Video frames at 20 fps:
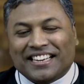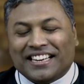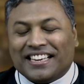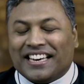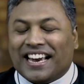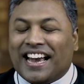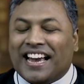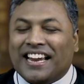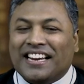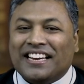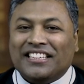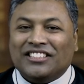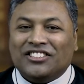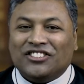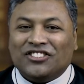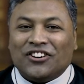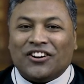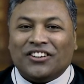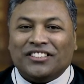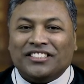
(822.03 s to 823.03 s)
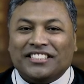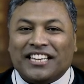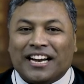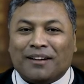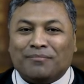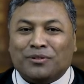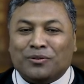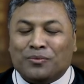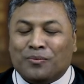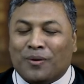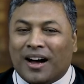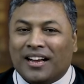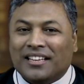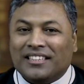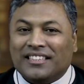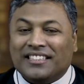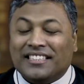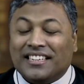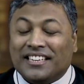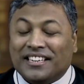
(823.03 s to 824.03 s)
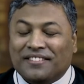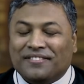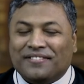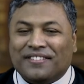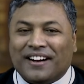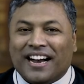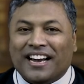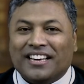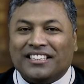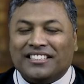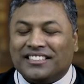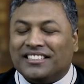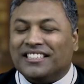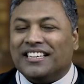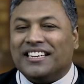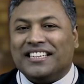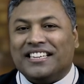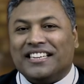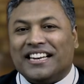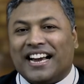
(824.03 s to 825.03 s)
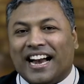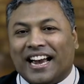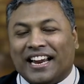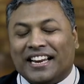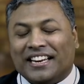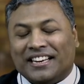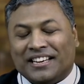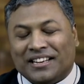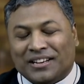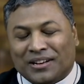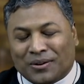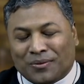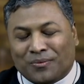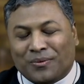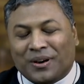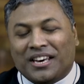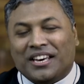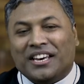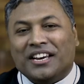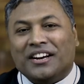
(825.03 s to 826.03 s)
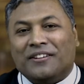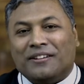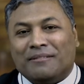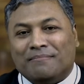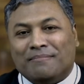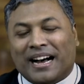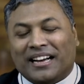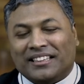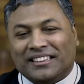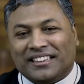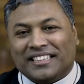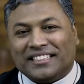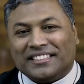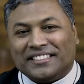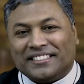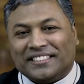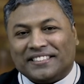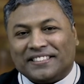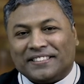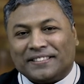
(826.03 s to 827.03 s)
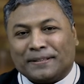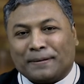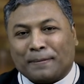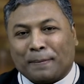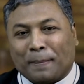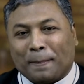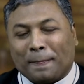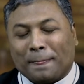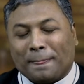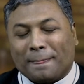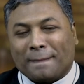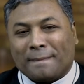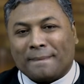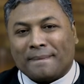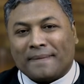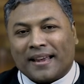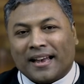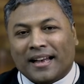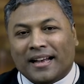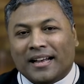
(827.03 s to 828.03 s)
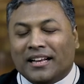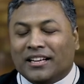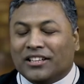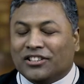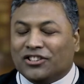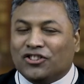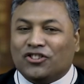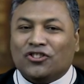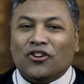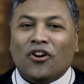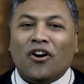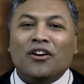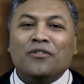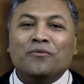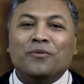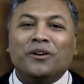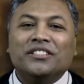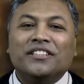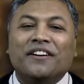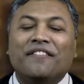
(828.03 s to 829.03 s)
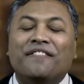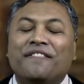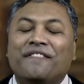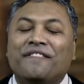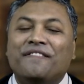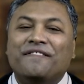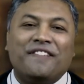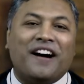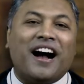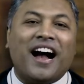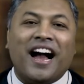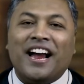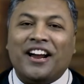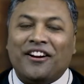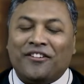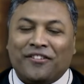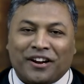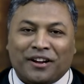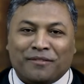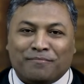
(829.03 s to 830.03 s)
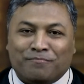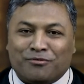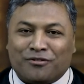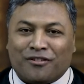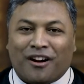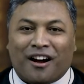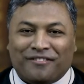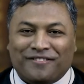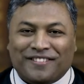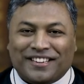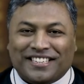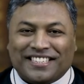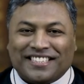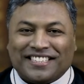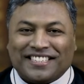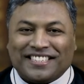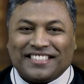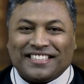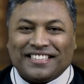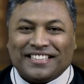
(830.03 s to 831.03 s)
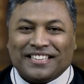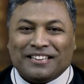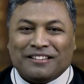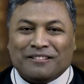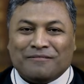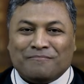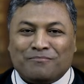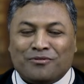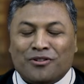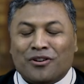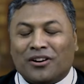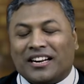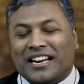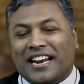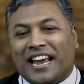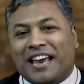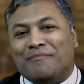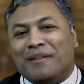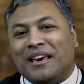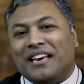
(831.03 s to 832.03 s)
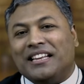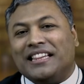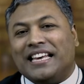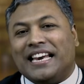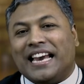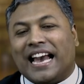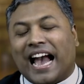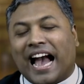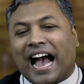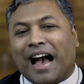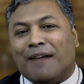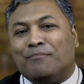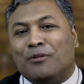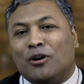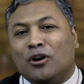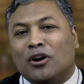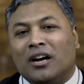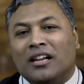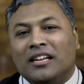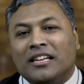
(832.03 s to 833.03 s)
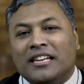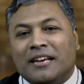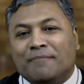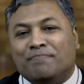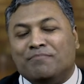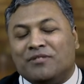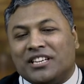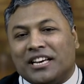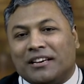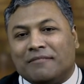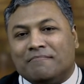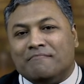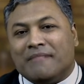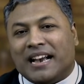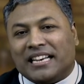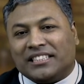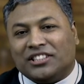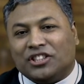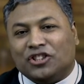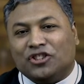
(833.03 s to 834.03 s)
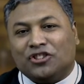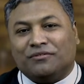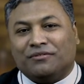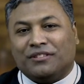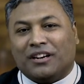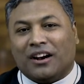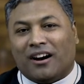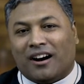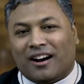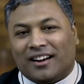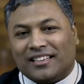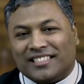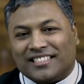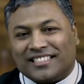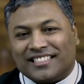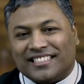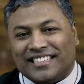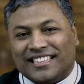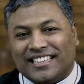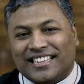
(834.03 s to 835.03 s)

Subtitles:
Again, in John chapter 1, 35 to 39, we hear about this. John was a fiery prophet, proclaiming the apocalyptic message of God.